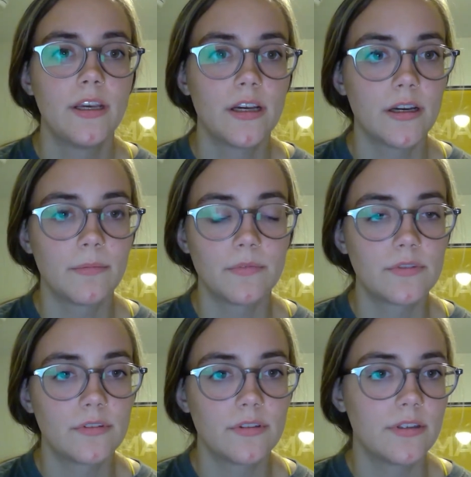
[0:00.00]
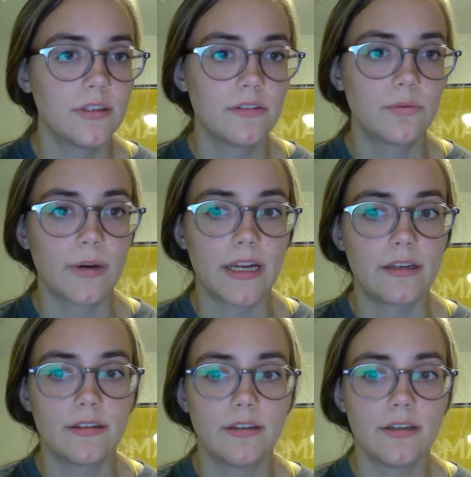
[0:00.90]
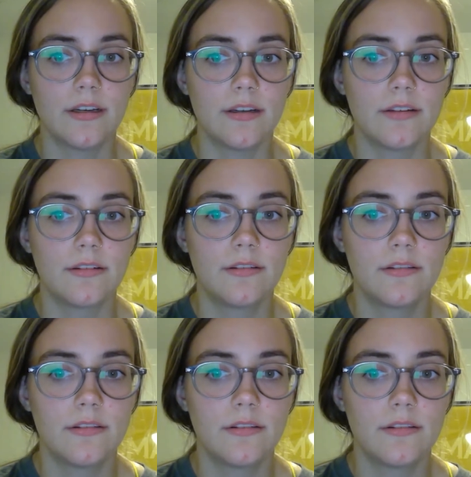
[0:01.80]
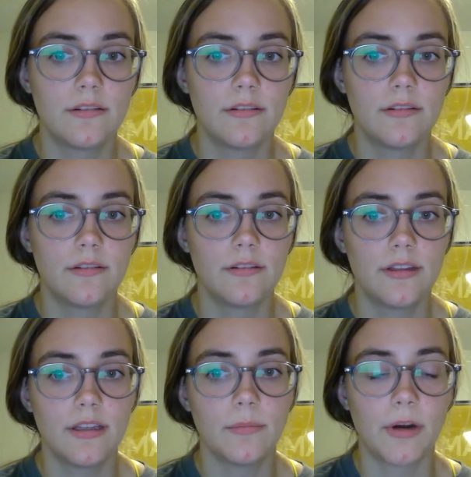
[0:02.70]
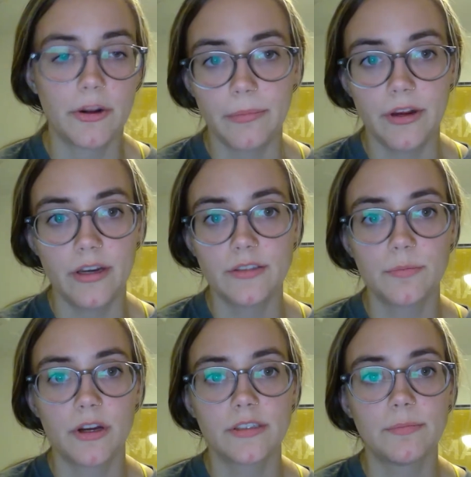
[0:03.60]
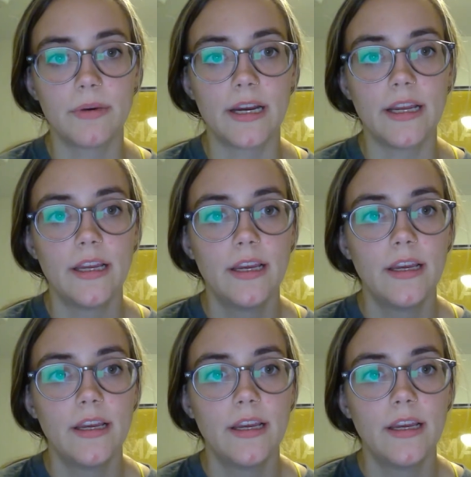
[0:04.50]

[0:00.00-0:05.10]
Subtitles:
That's why the modern period is marked by